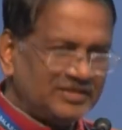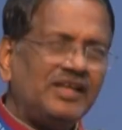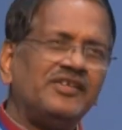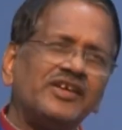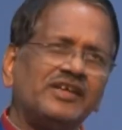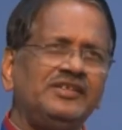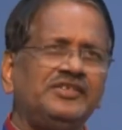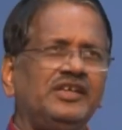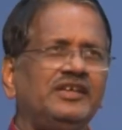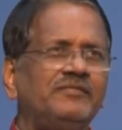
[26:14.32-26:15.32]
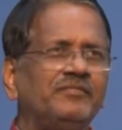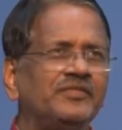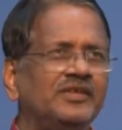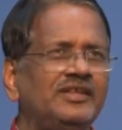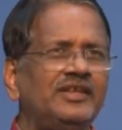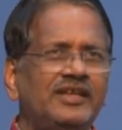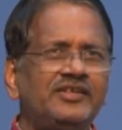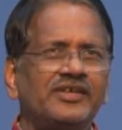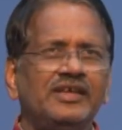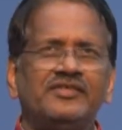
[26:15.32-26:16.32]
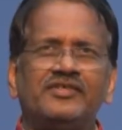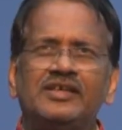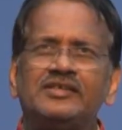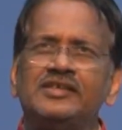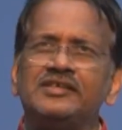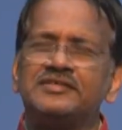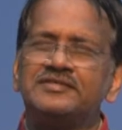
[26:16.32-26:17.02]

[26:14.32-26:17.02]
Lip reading: And second thing, in health science sector,